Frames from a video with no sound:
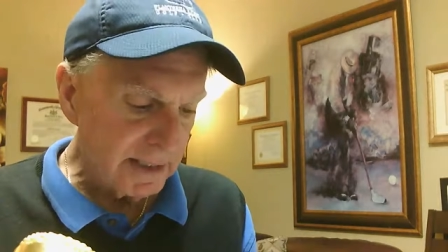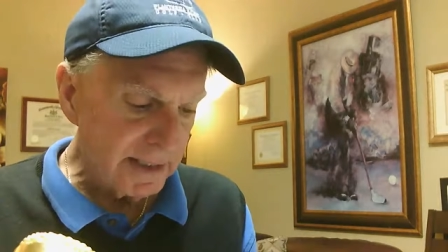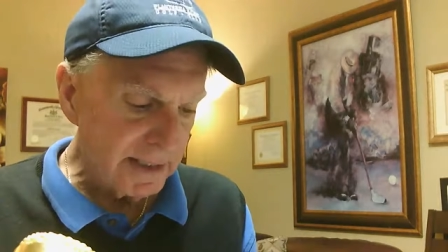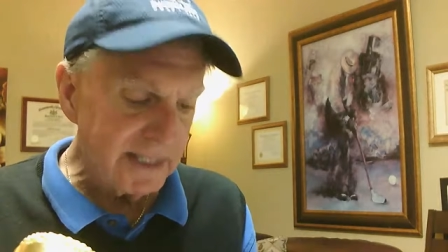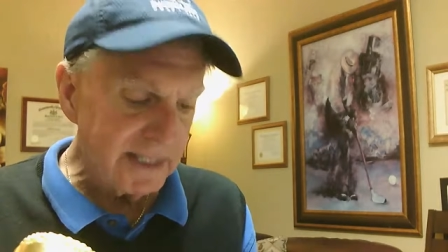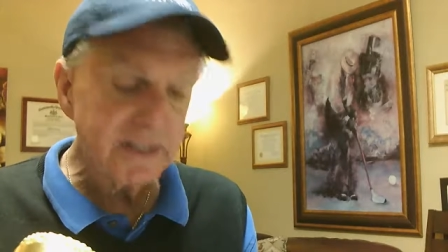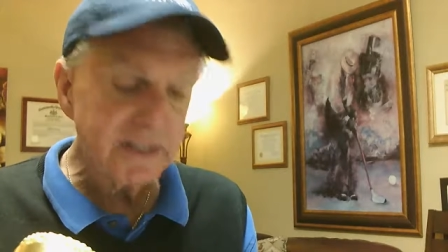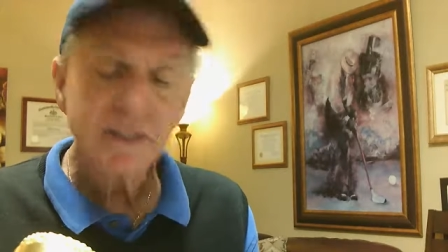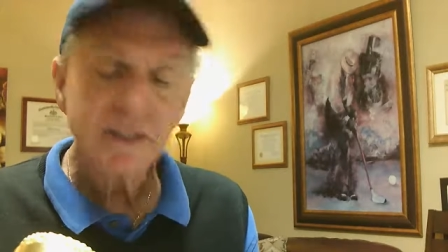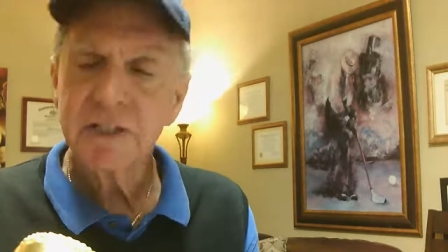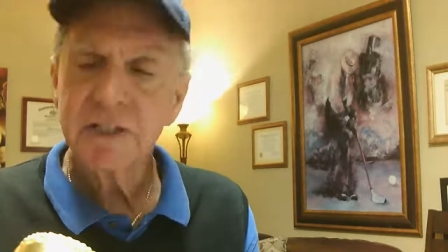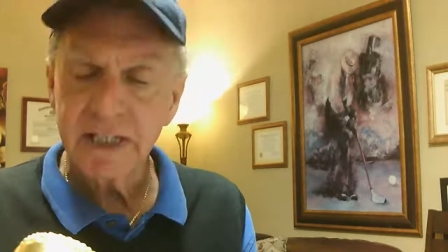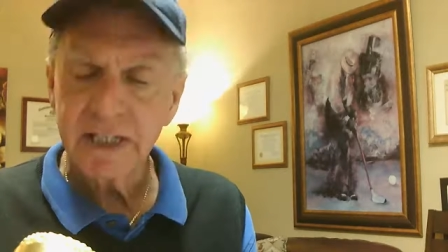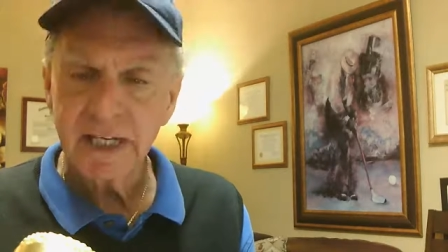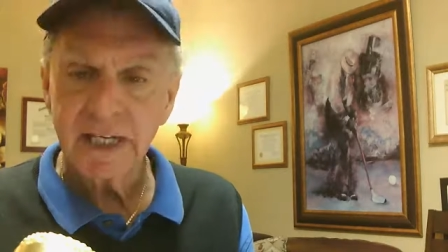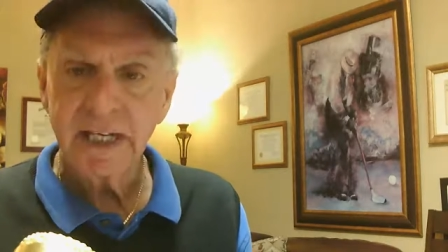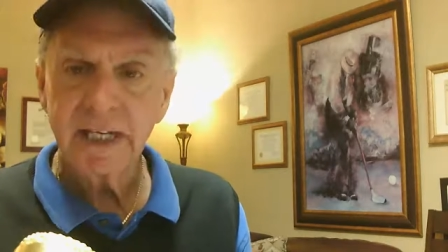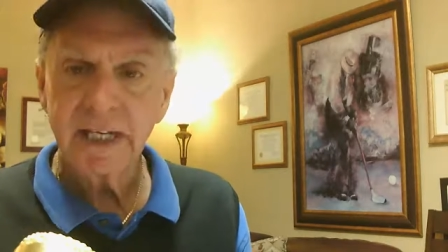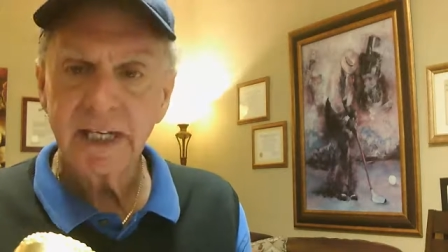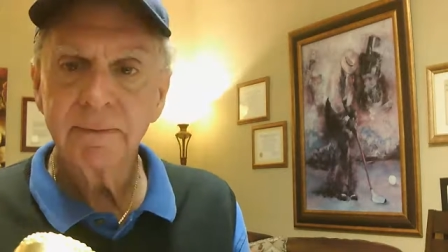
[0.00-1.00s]
is a
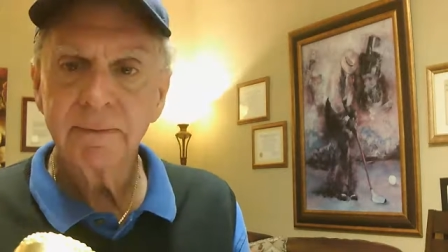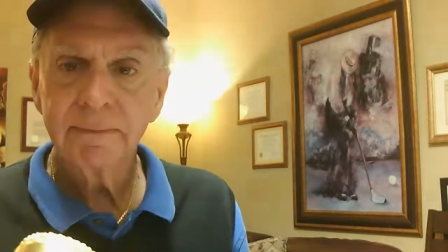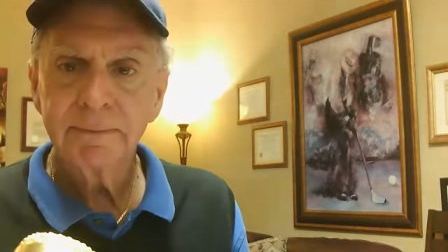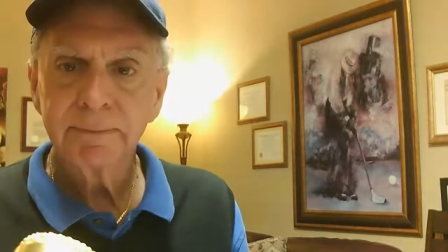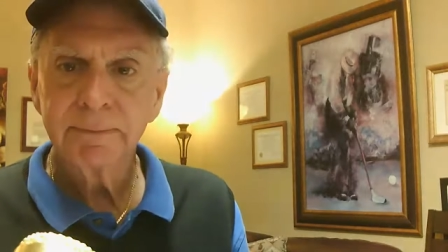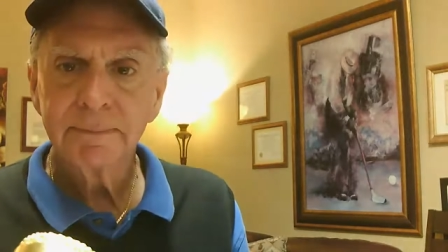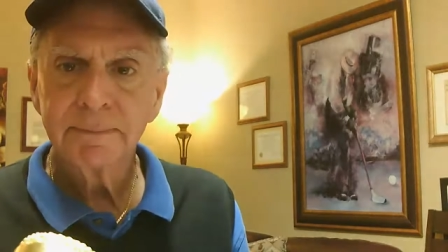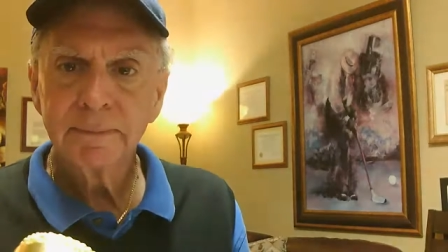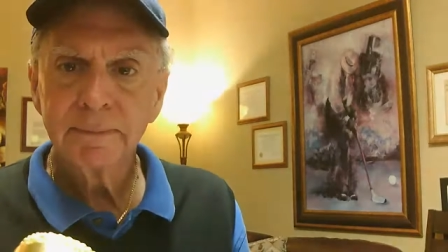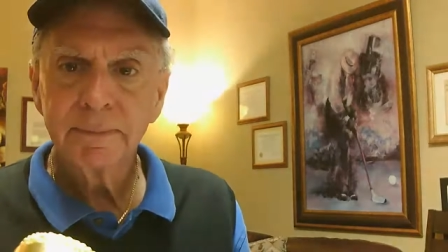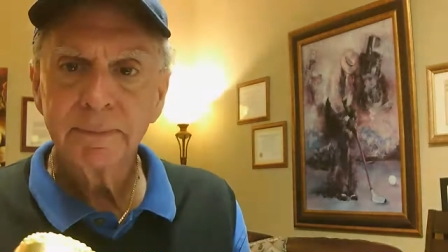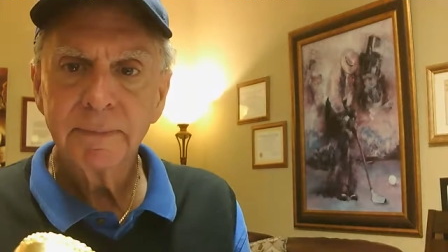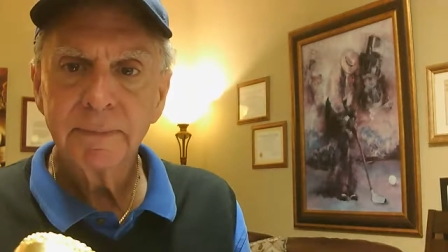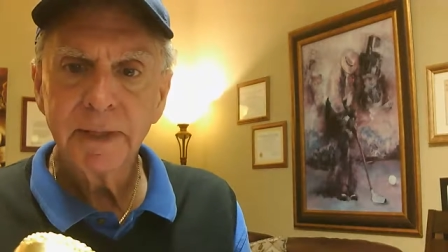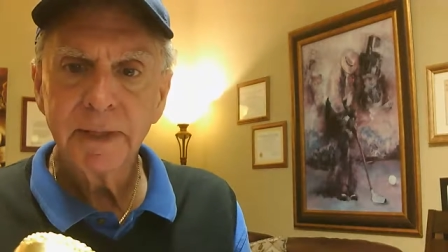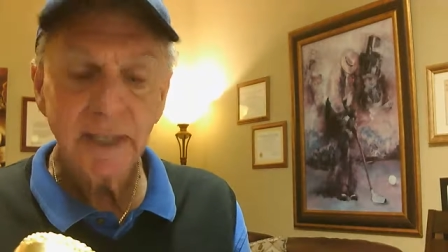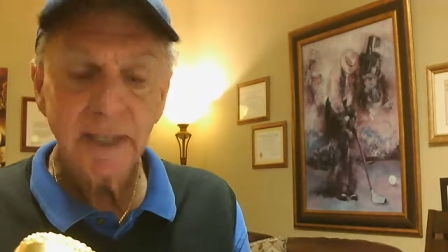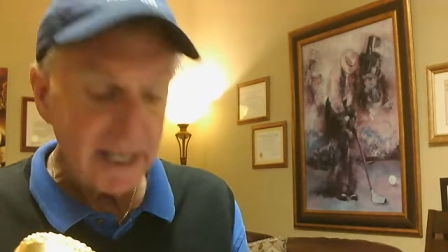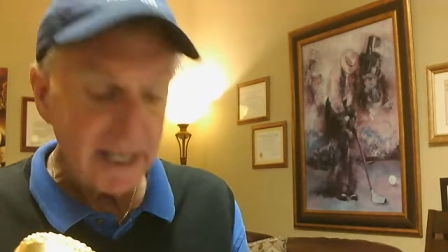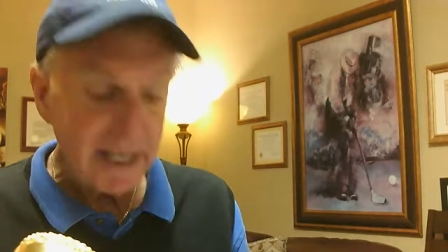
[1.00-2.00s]
study
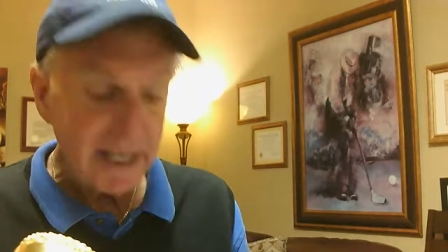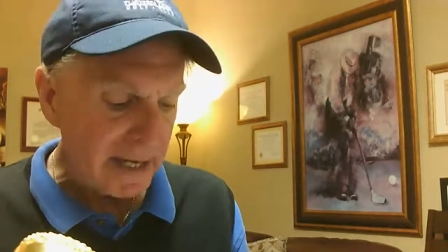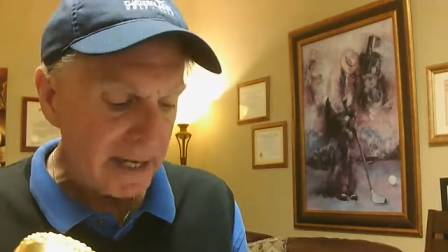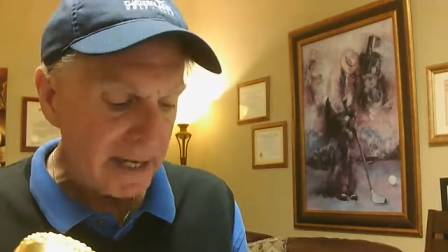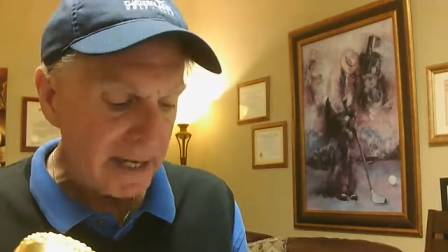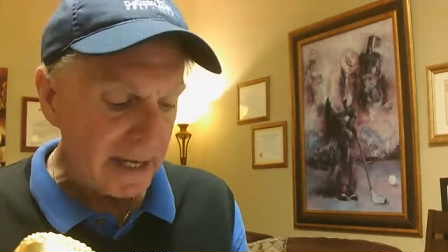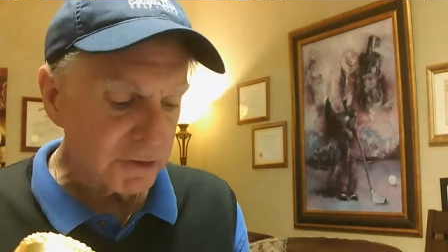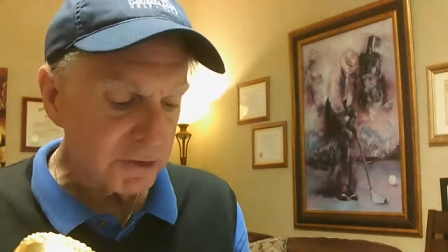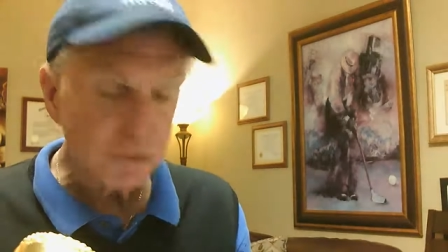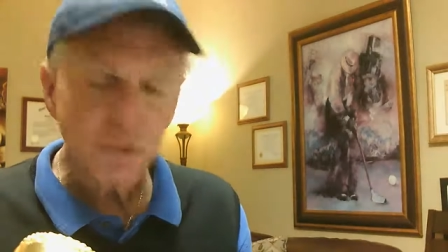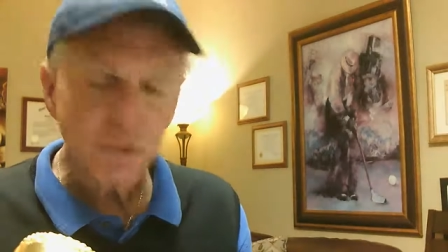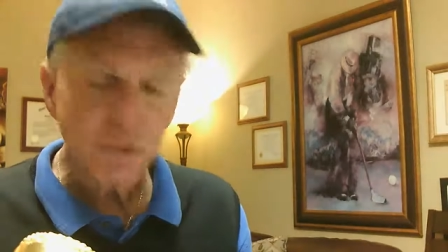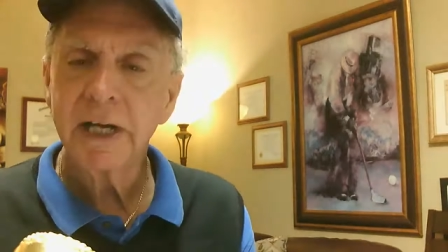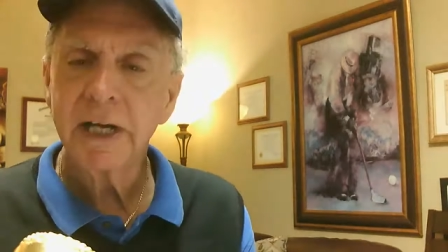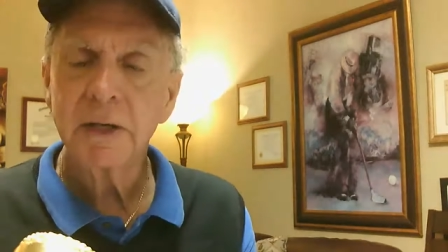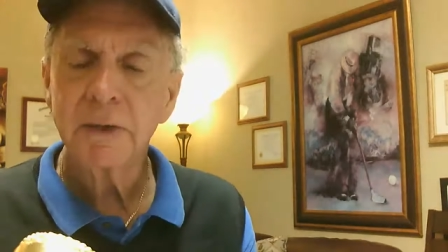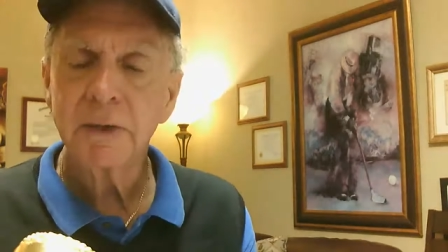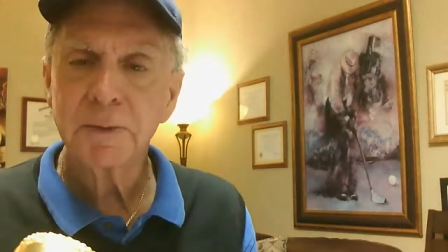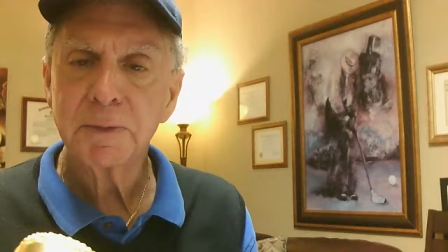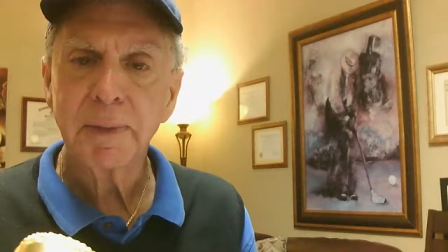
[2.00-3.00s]
that came out to try
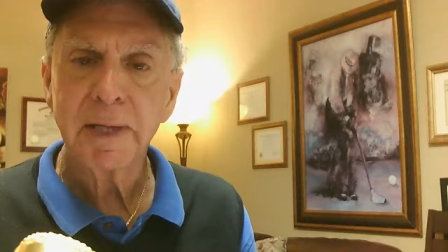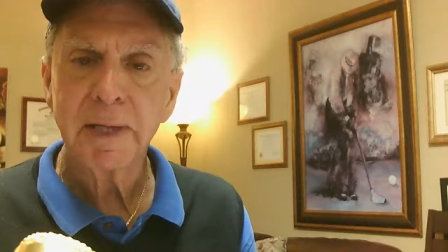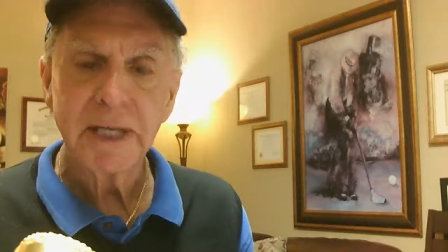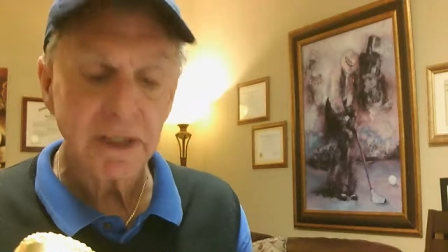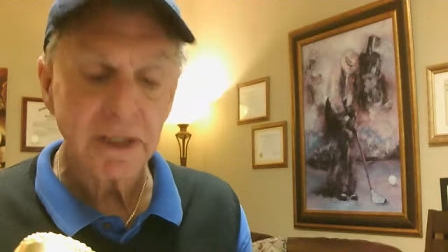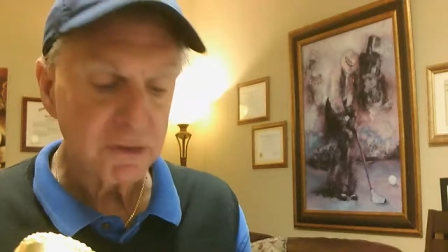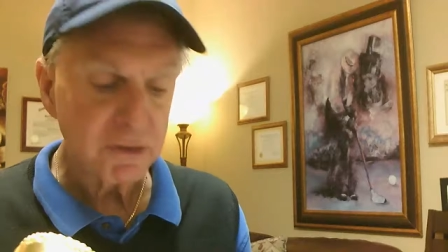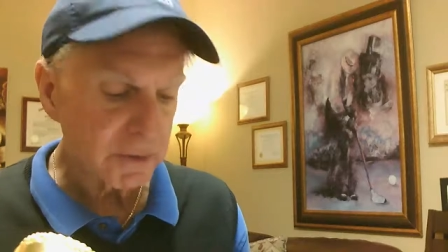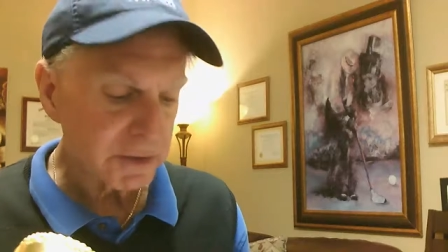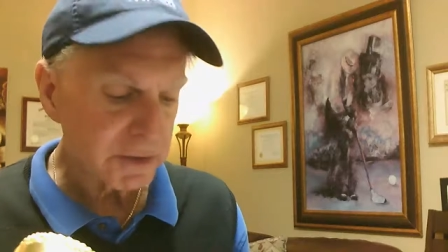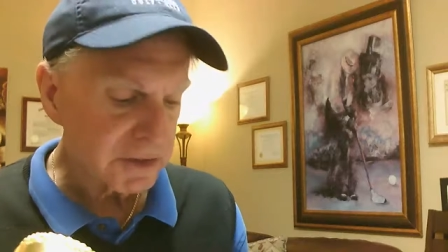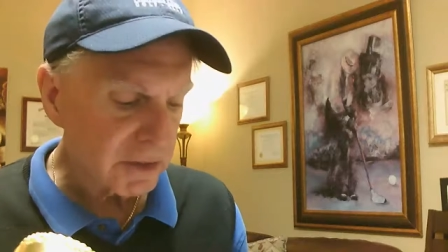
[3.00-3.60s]
to explain it to us.